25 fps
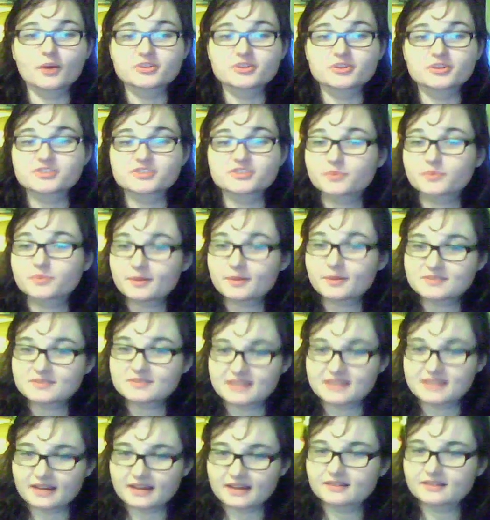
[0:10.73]
which is a
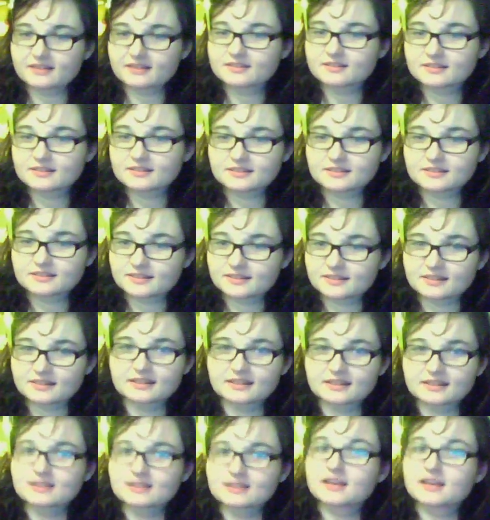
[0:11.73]
website all
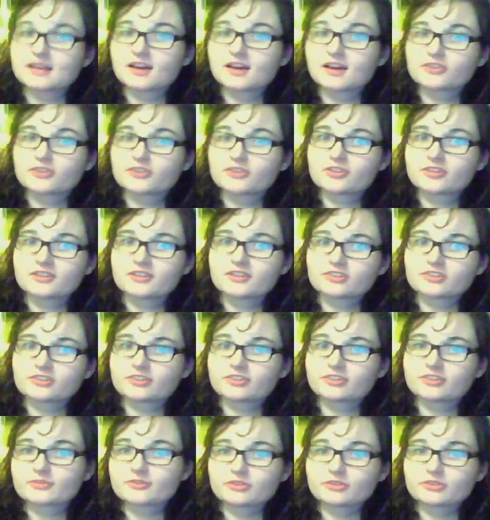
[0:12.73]
on
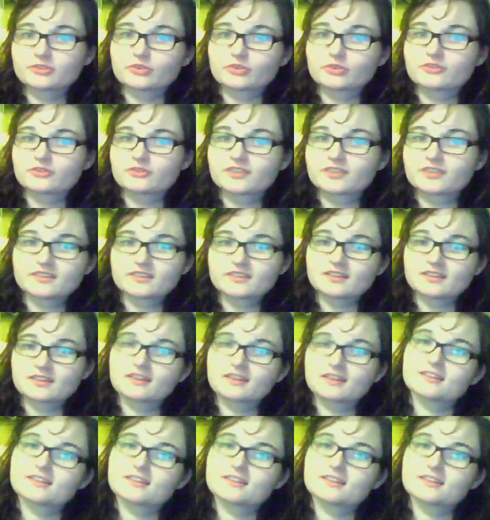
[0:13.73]
astrology, which you can visit